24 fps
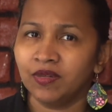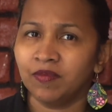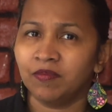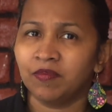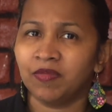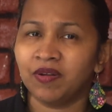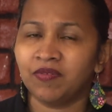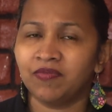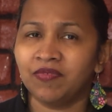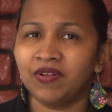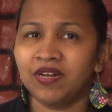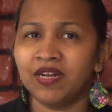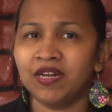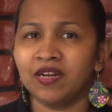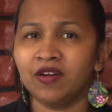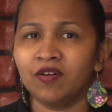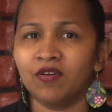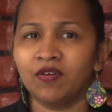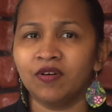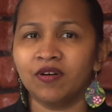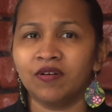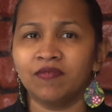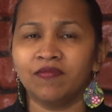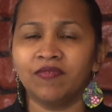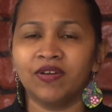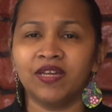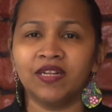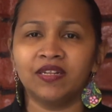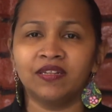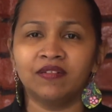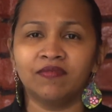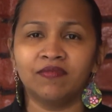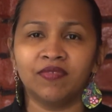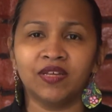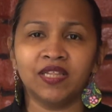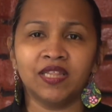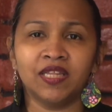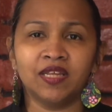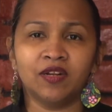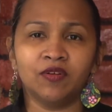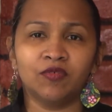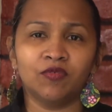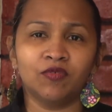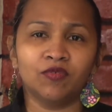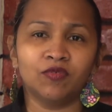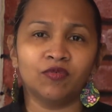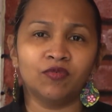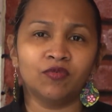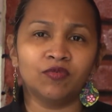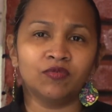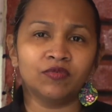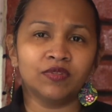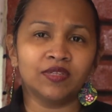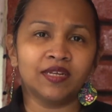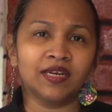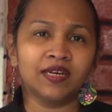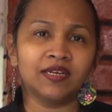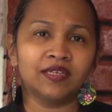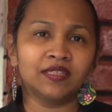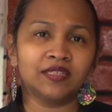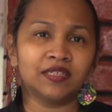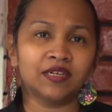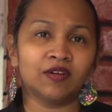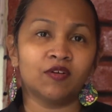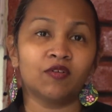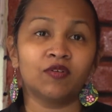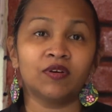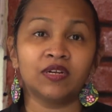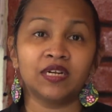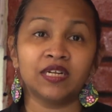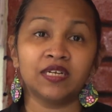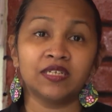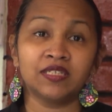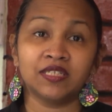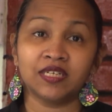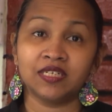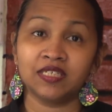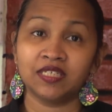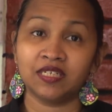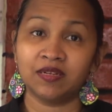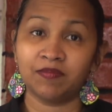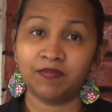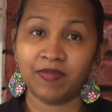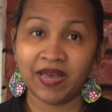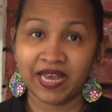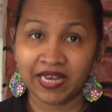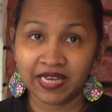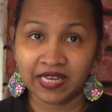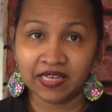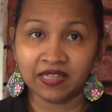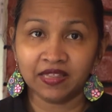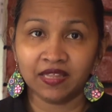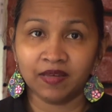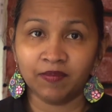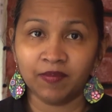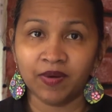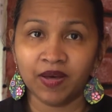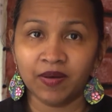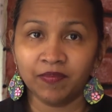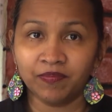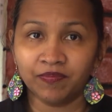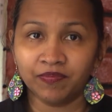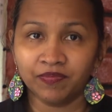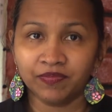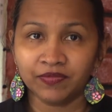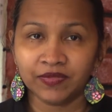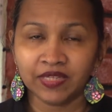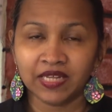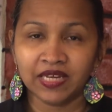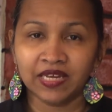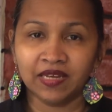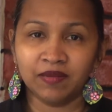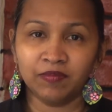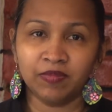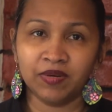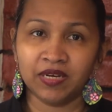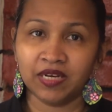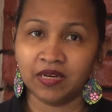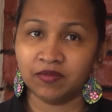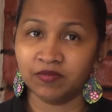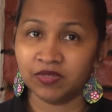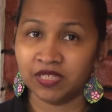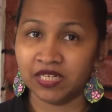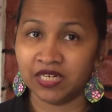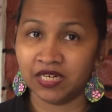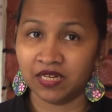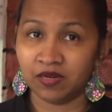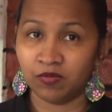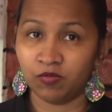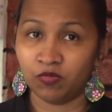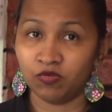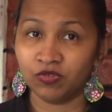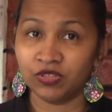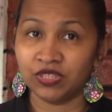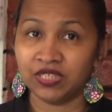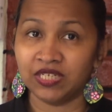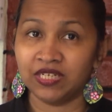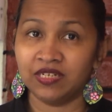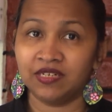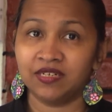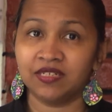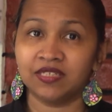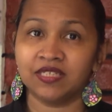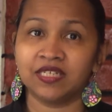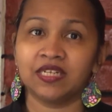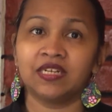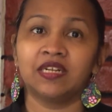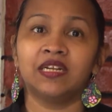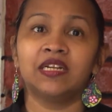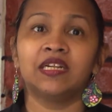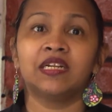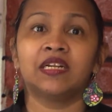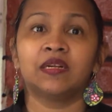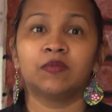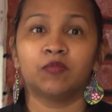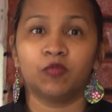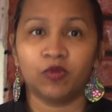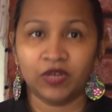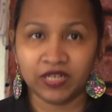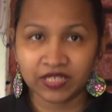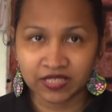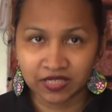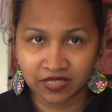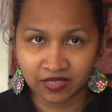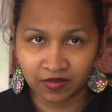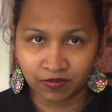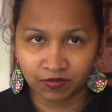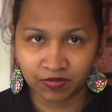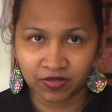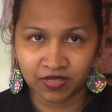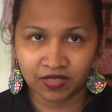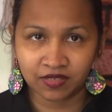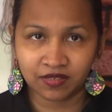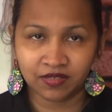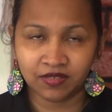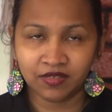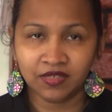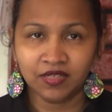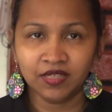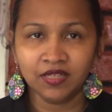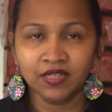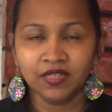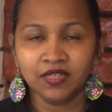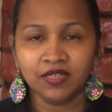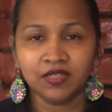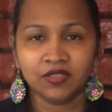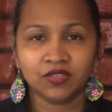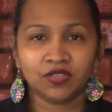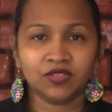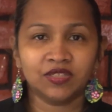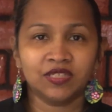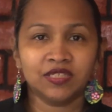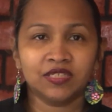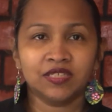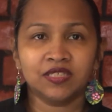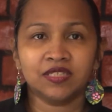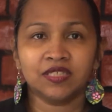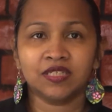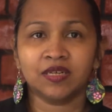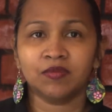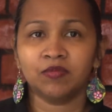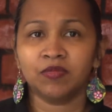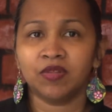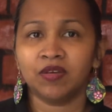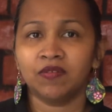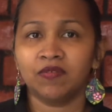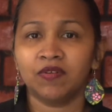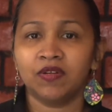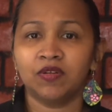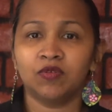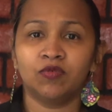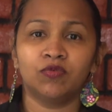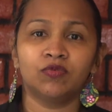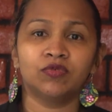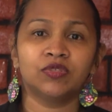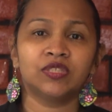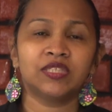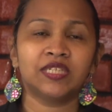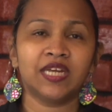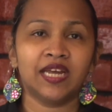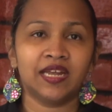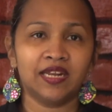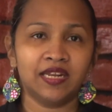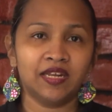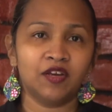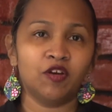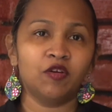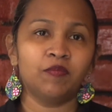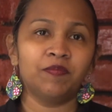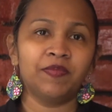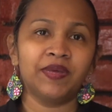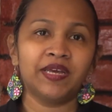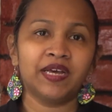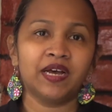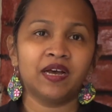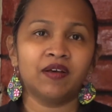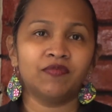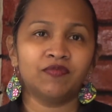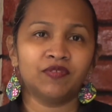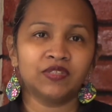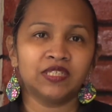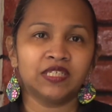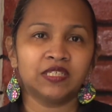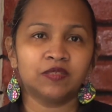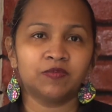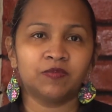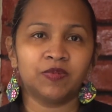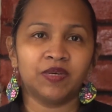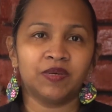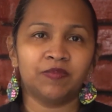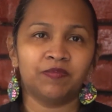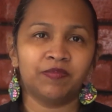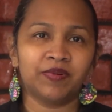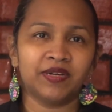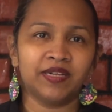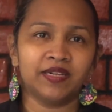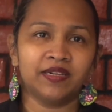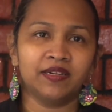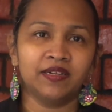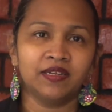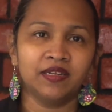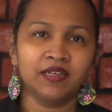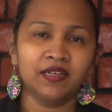but when an, when when they know there is an organization backing them up it becomes a little more serious and a little more accepted. So this is something we do standing on behalf of these people.